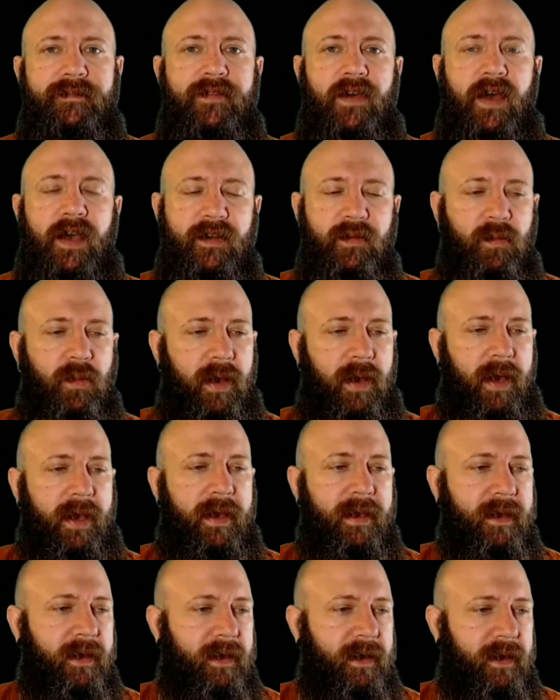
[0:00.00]
find a
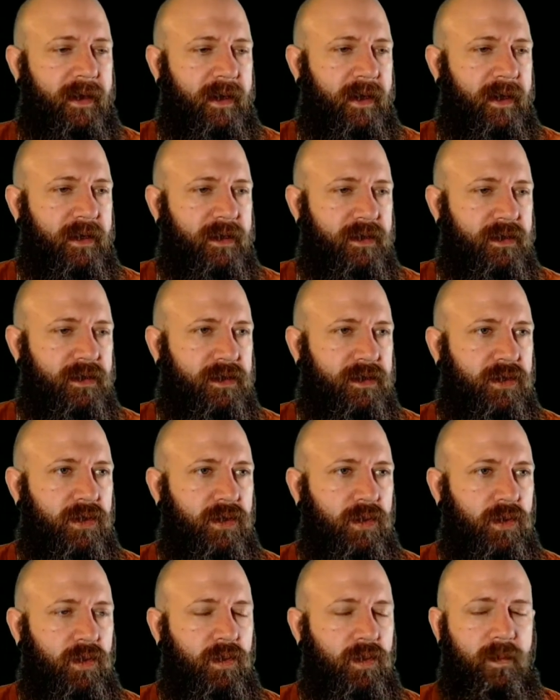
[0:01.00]
way
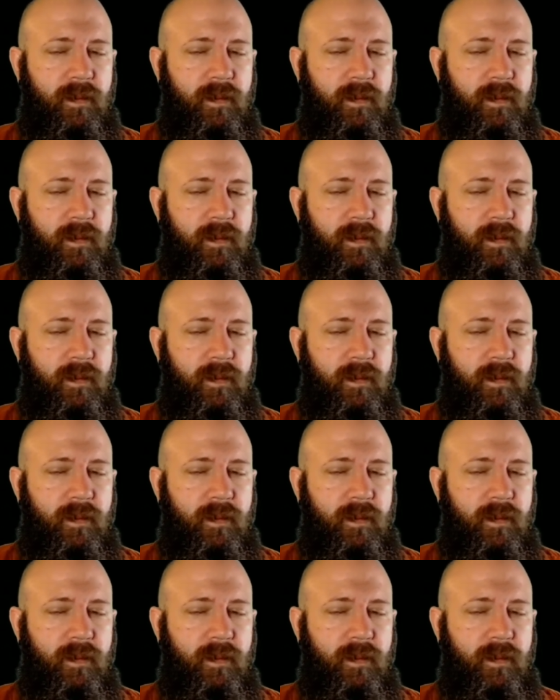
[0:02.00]
to